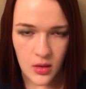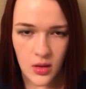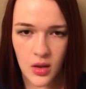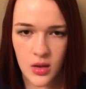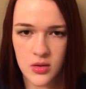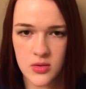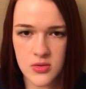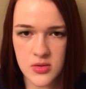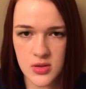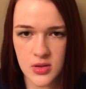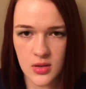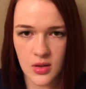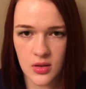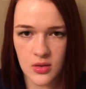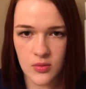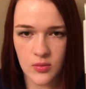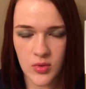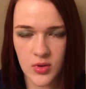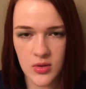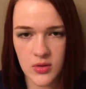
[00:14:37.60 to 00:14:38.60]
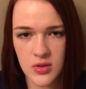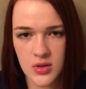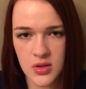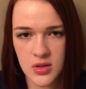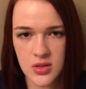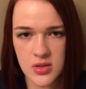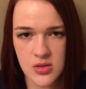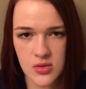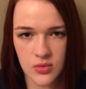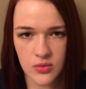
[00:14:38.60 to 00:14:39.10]
I used another one of
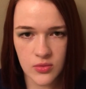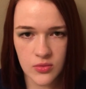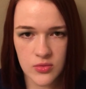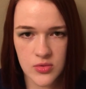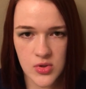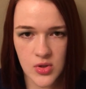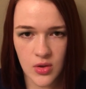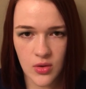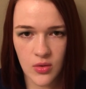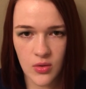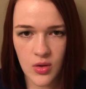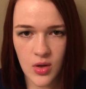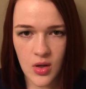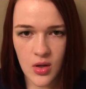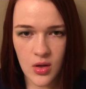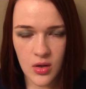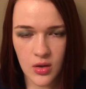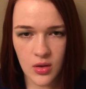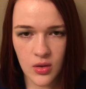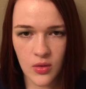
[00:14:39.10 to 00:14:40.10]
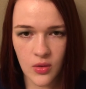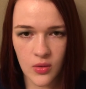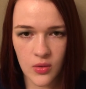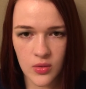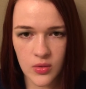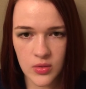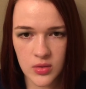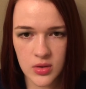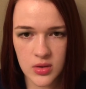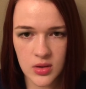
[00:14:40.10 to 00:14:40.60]
these Oozoo
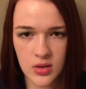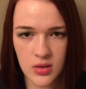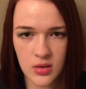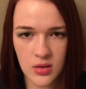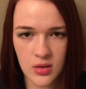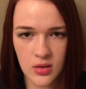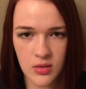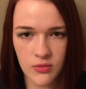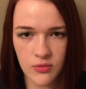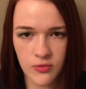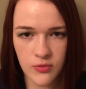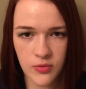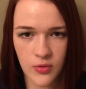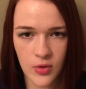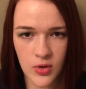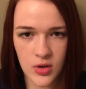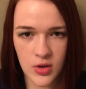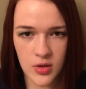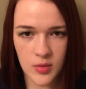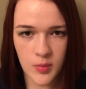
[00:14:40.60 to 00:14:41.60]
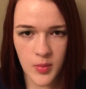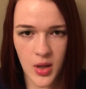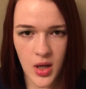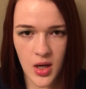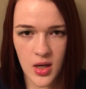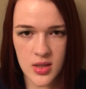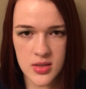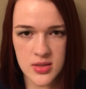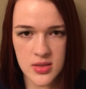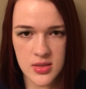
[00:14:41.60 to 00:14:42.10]
gold foil
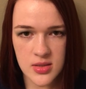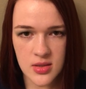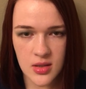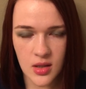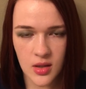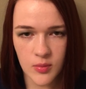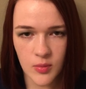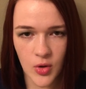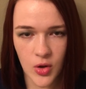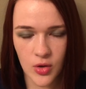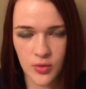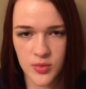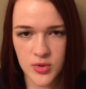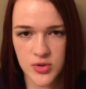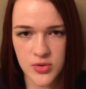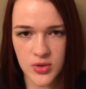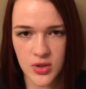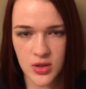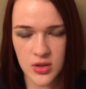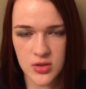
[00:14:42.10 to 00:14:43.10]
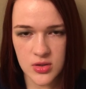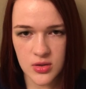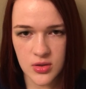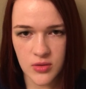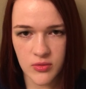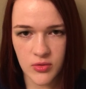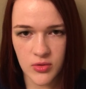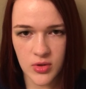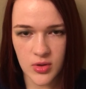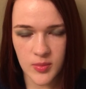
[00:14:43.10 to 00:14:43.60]
masks. I'm almost ready to
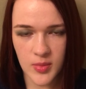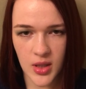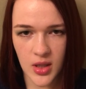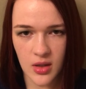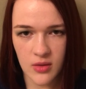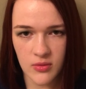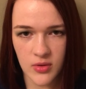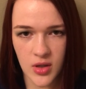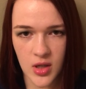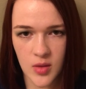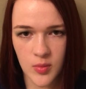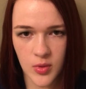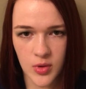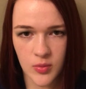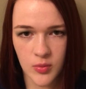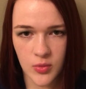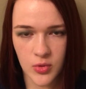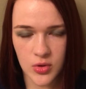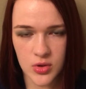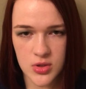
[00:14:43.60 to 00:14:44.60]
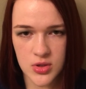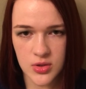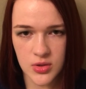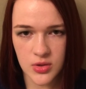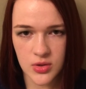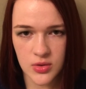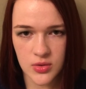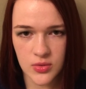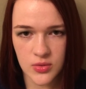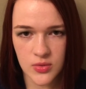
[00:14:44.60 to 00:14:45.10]
review them. I have a couple more to
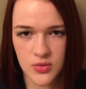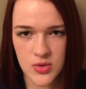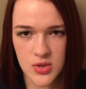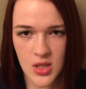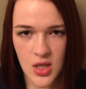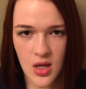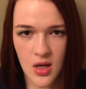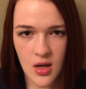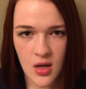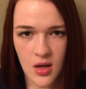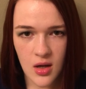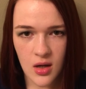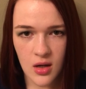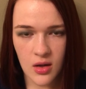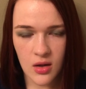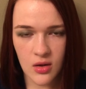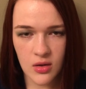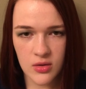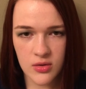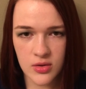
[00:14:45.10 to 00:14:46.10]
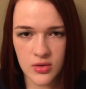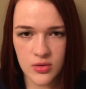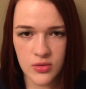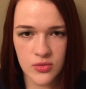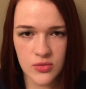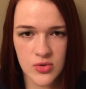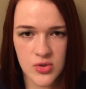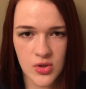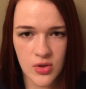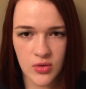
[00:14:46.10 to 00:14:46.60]
use. The
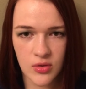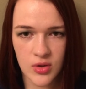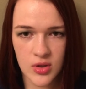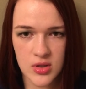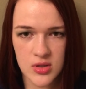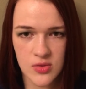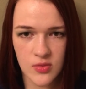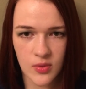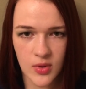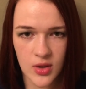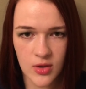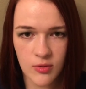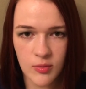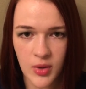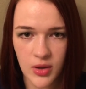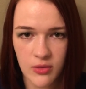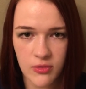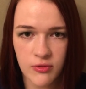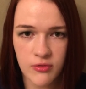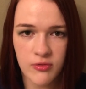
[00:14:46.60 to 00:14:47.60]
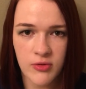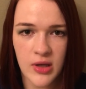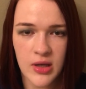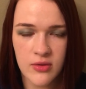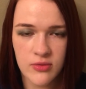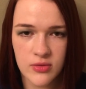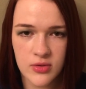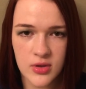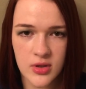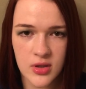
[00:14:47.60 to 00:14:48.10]
Oozoo is one of my
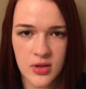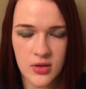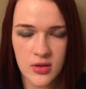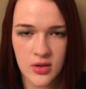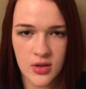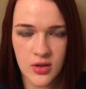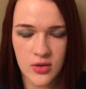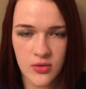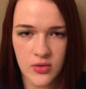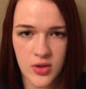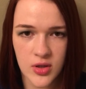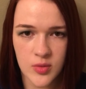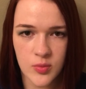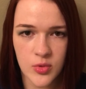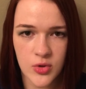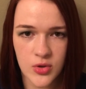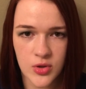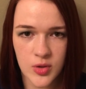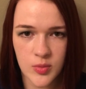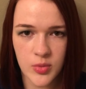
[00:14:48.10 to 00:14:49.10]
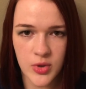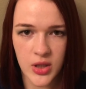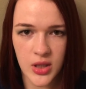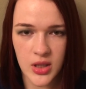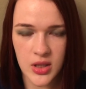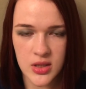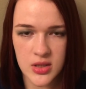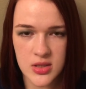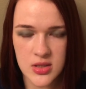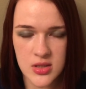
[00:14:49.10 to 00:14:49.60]
favorite Korean beauty
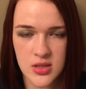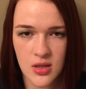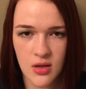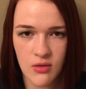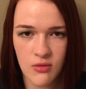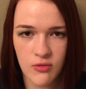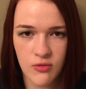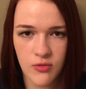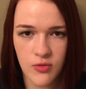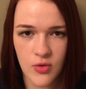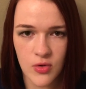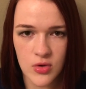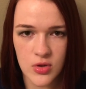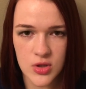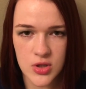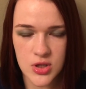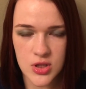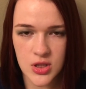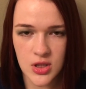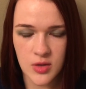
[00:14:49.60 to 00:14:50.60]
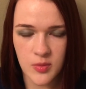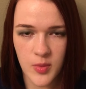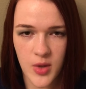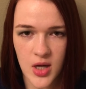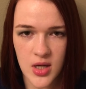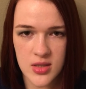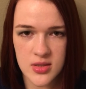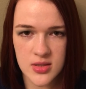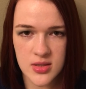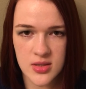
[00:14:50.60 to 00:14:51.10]
brands for sheet
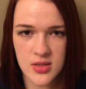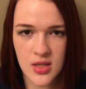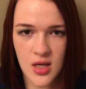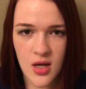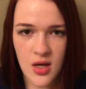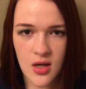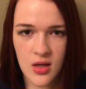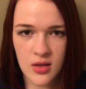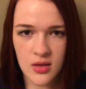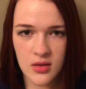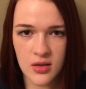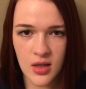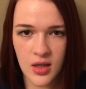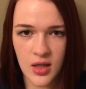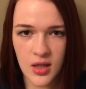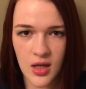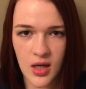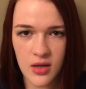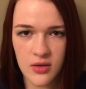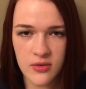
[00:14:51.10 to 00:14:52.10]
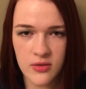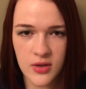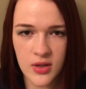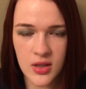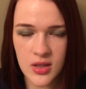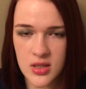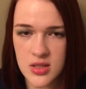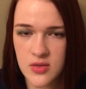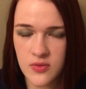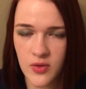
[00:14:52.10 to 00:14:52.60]
masks. They, I
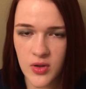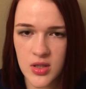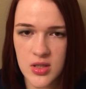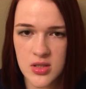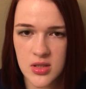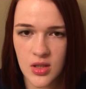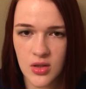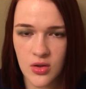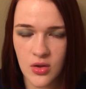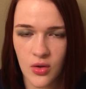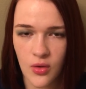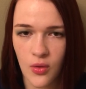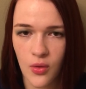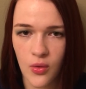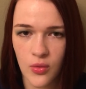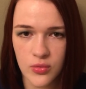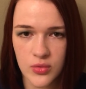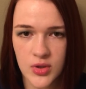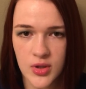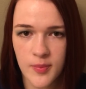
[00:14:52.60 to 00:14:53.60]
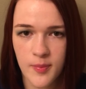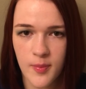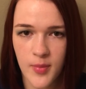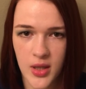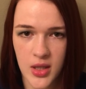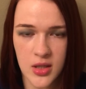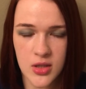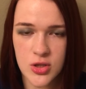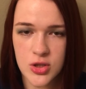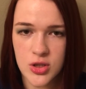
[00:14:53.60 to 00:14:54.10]
think, as far as I know, only
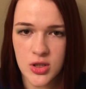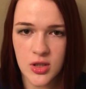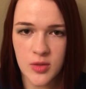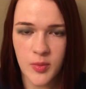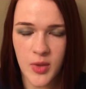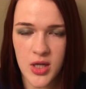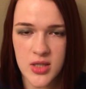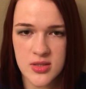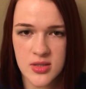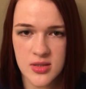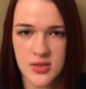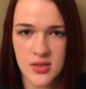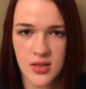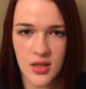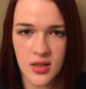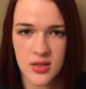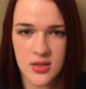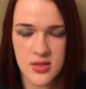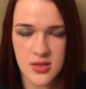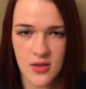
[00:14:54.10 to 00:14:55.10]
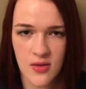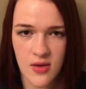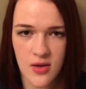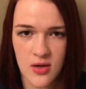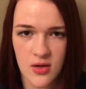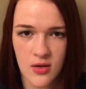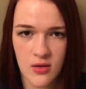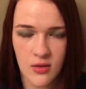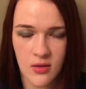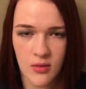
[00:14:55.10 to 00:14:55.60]
make sheet masks. That is
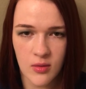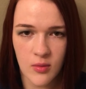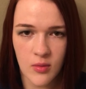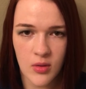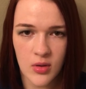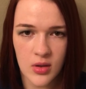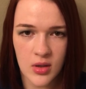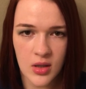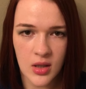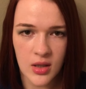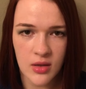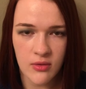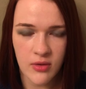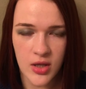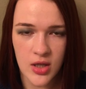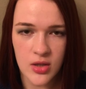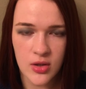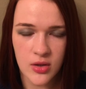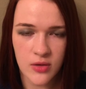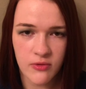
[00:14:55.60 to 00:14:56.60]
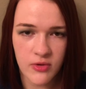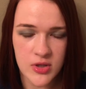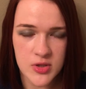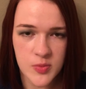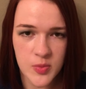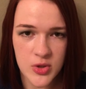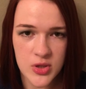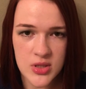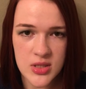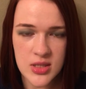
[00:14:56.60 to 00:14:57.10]
their kind of area of
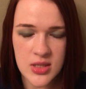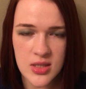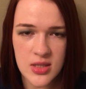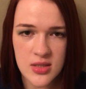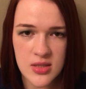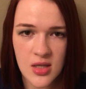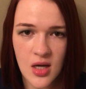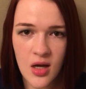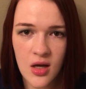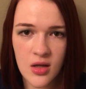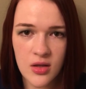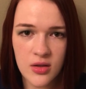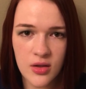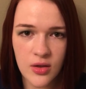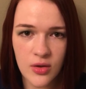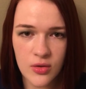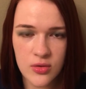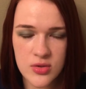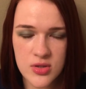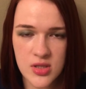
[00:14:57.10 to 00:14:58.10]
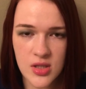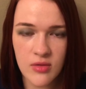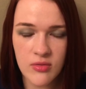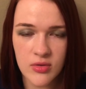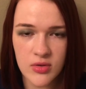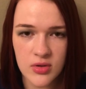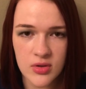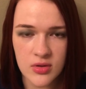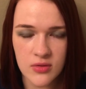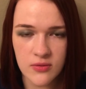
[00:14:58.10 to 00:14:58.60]
expertise. They hold
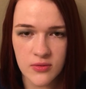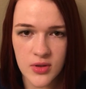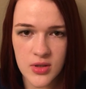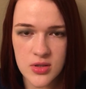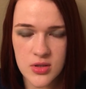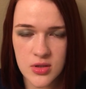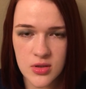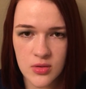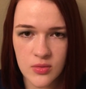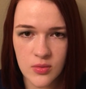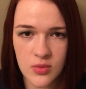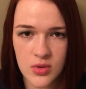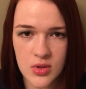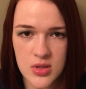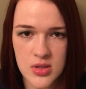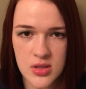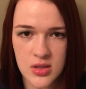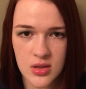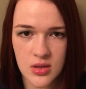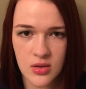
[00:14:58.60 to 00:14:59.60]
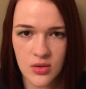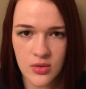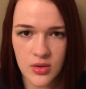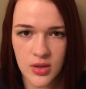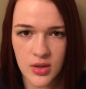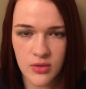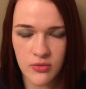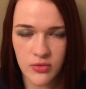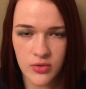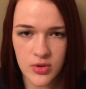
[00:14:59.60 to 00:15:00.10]
several innovation awards in
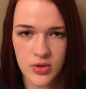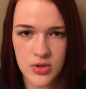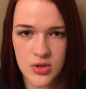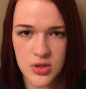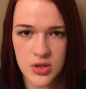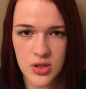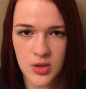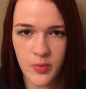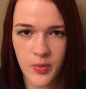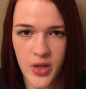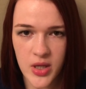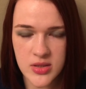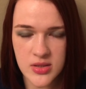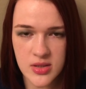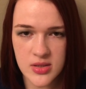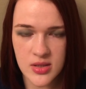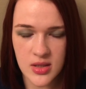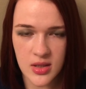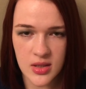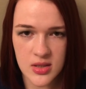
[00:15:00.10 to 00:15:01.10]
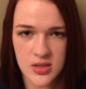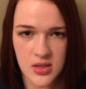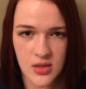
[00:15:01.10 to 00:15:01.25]
Korea for their sheet masks, and I can